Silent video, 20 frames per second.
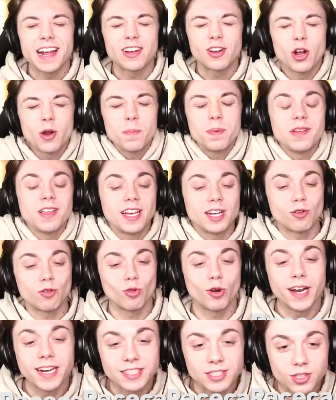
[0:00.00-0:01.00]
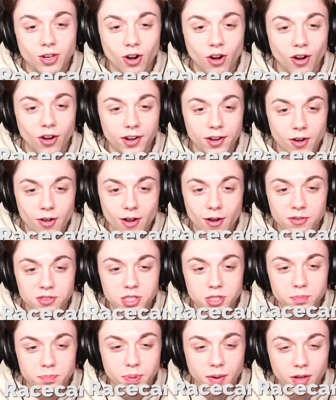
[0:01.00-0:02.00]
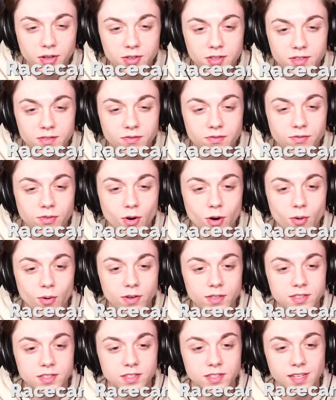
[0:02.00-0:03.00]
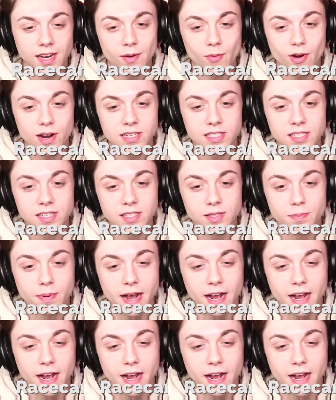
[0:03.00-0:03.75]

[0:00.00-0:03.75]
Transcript: It could be like race car. You know how it's spelled forward the same way as it is